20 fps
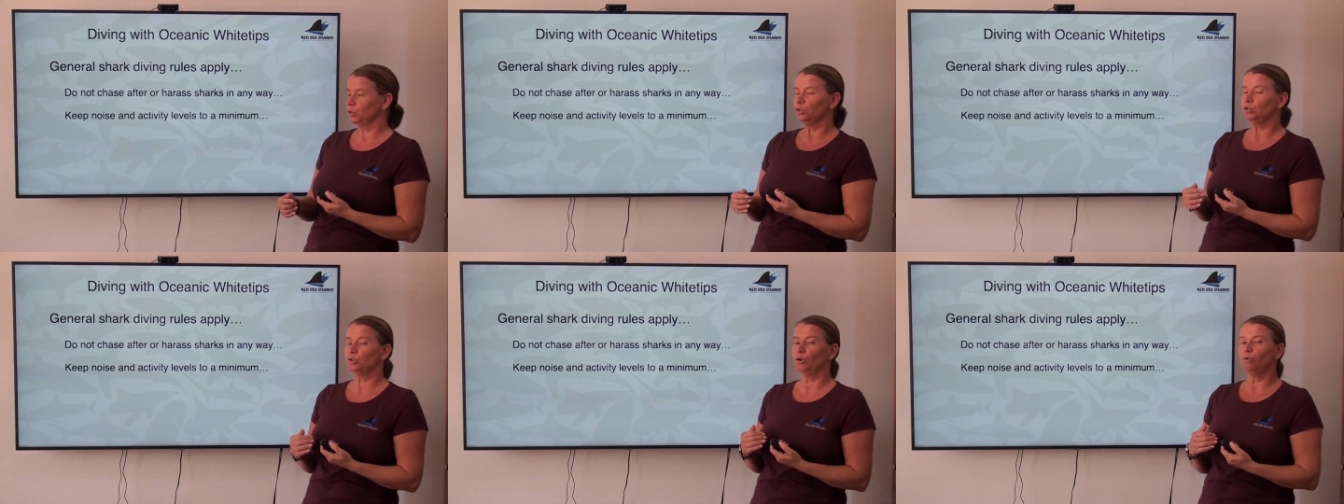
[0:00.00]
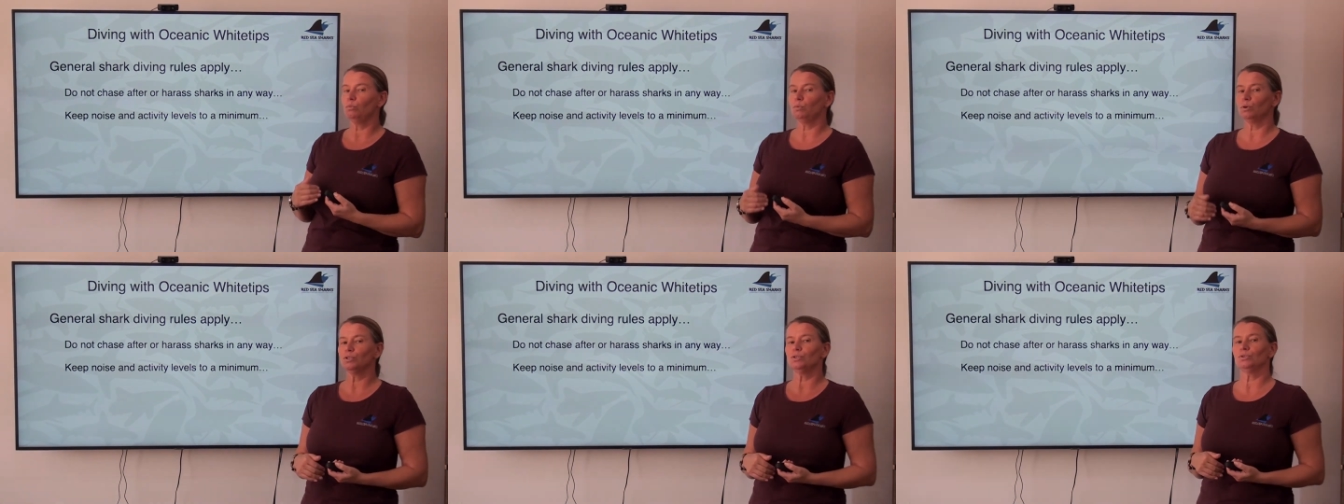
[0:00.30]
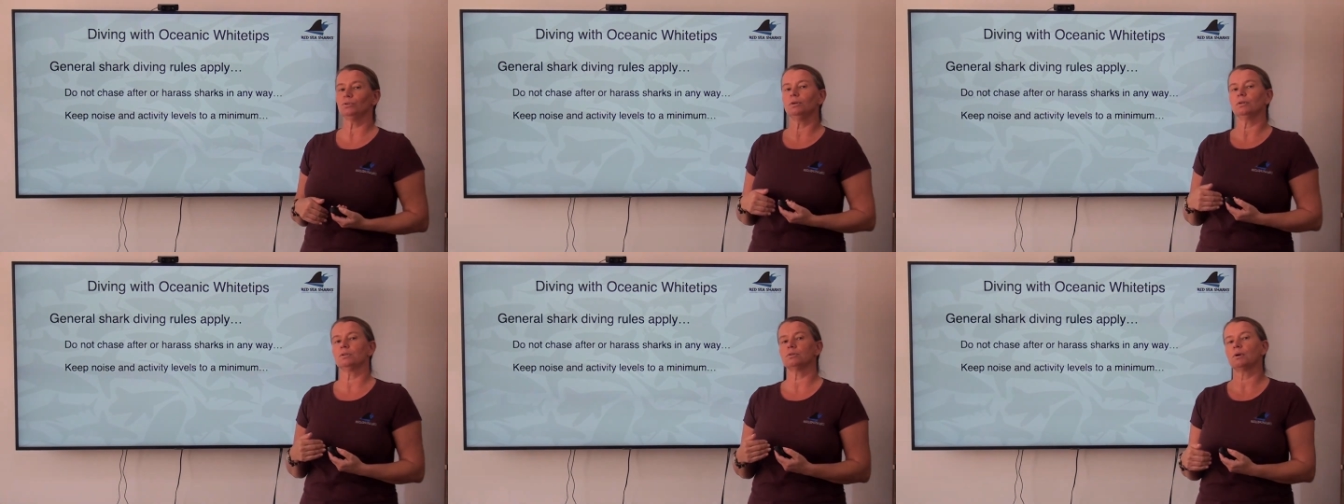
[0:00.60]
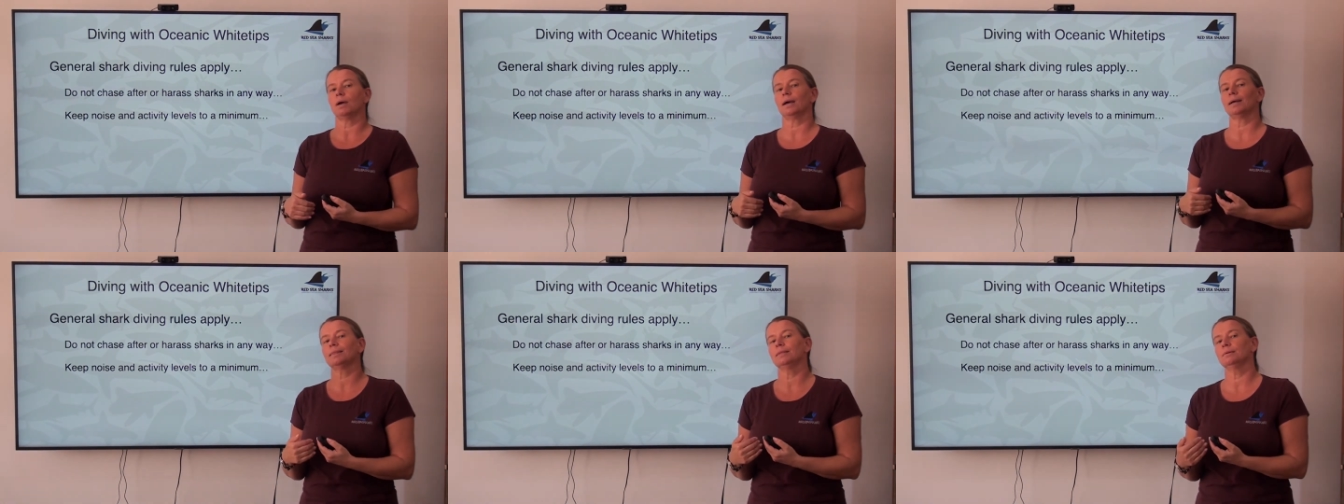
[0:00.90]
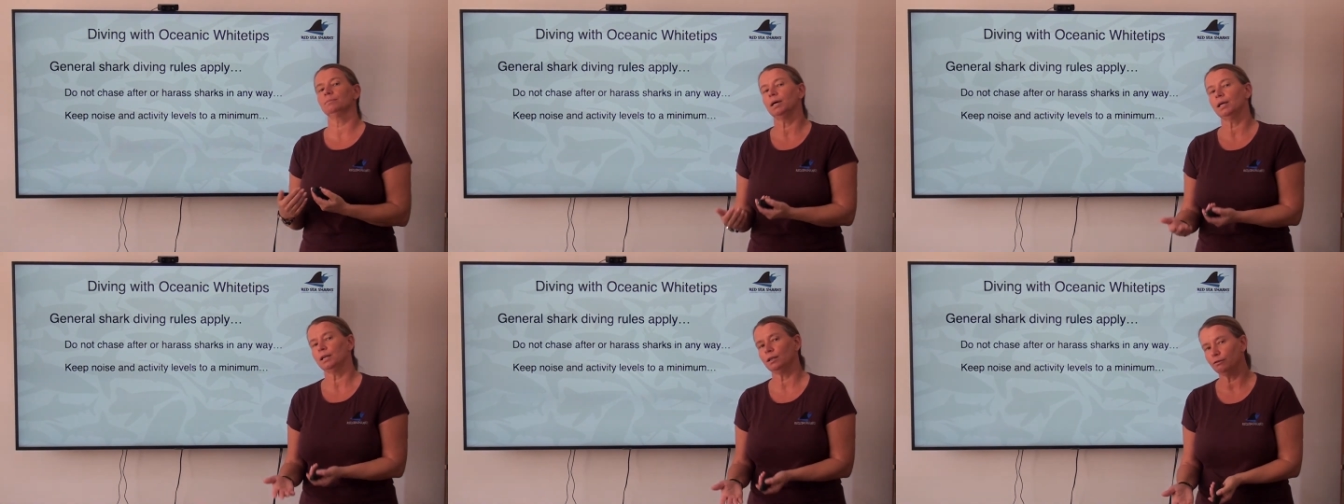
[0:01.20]
You don't want to attract
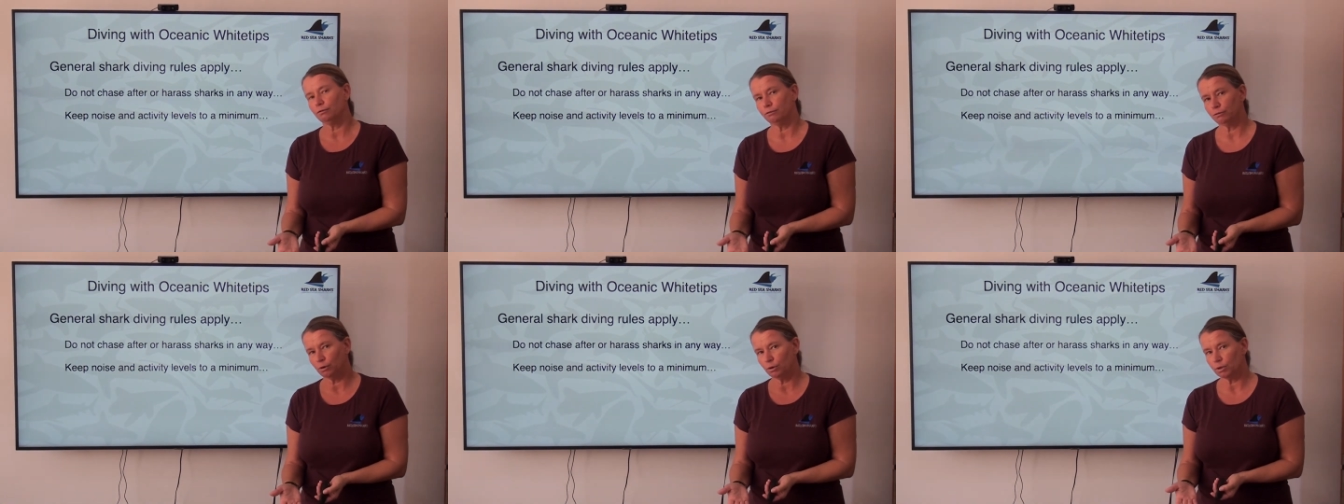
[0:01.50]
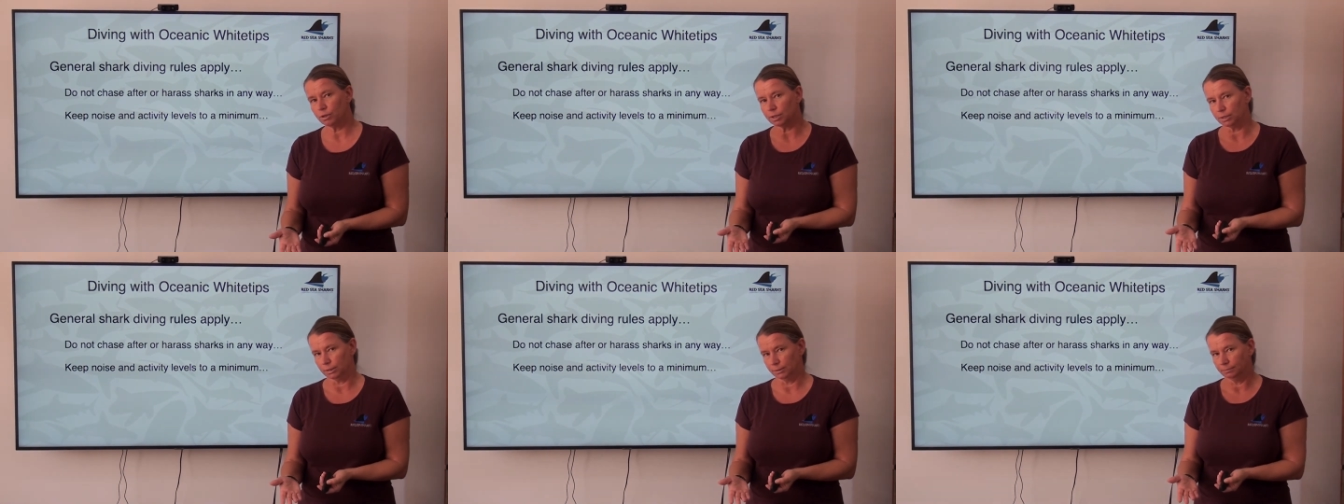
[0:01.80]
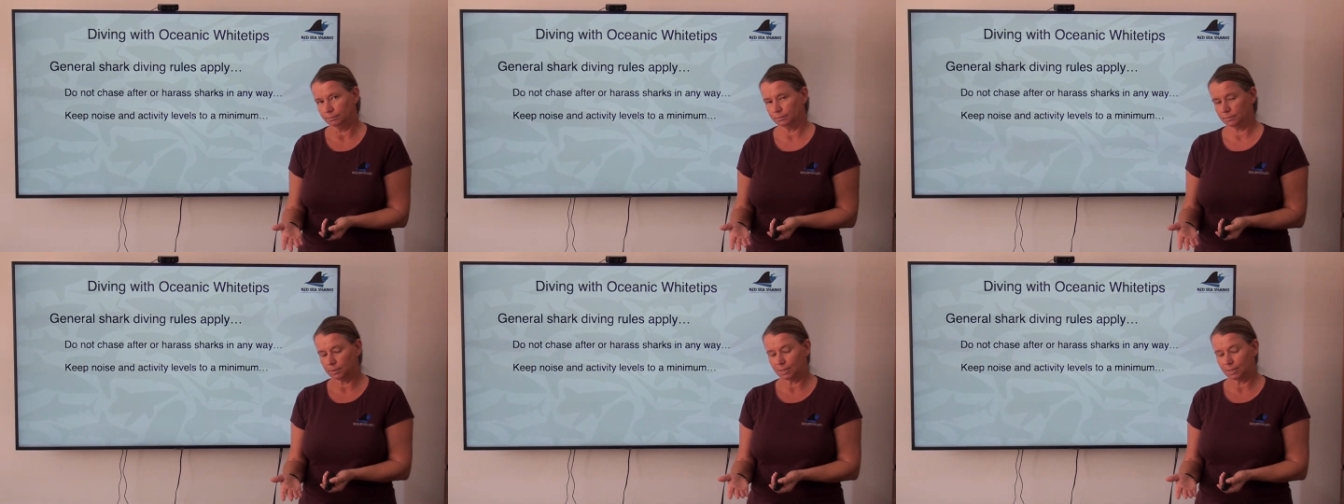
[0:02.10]
them any further.